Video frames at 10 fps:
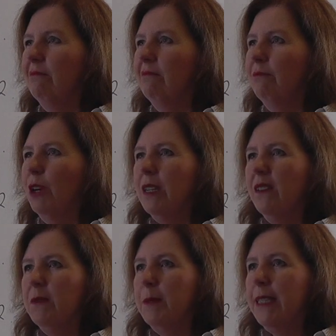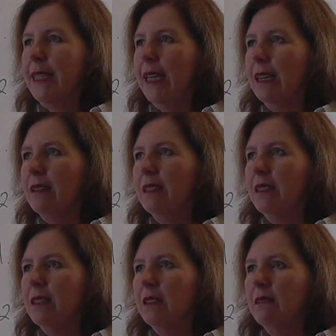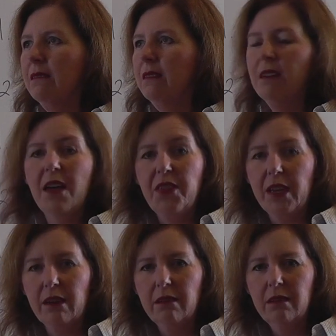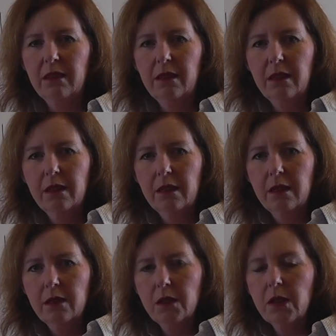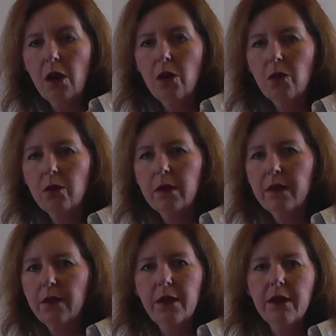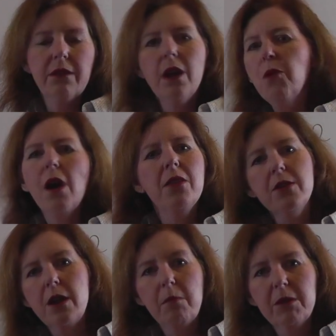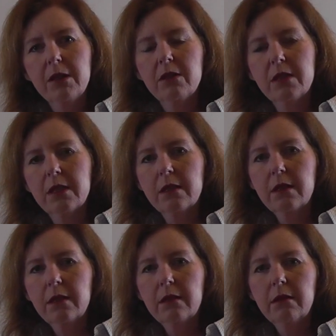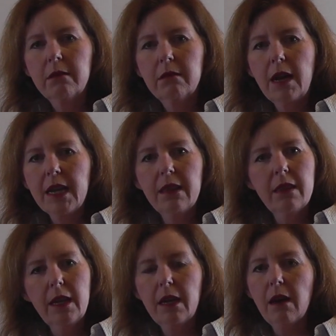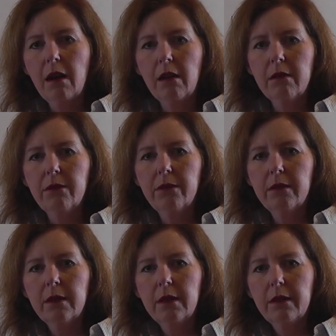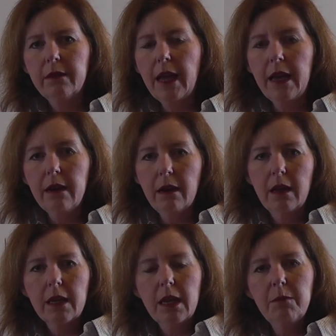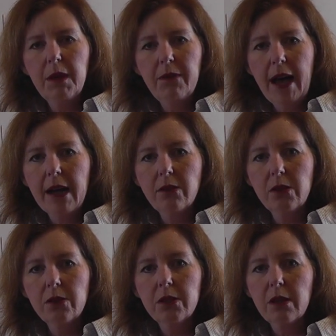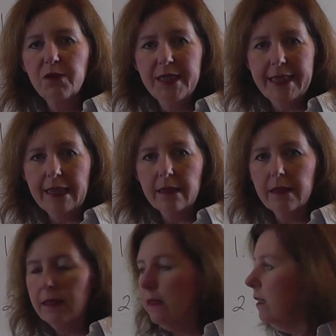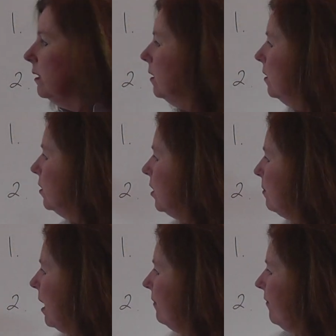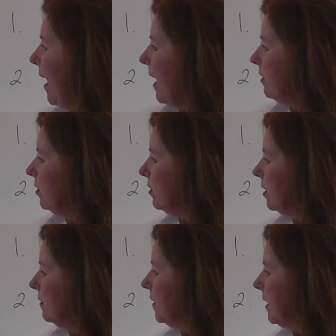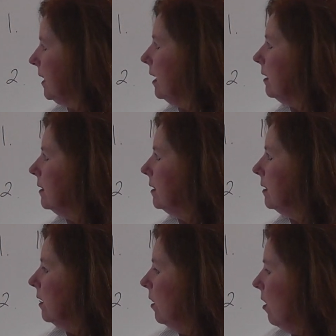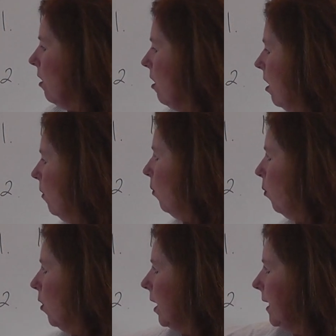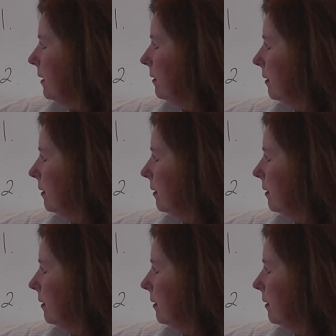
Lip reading: what gives me 6? Nothing. So there are no other numbers I can think of that can be factors of 6. So my factors of 6 are 1,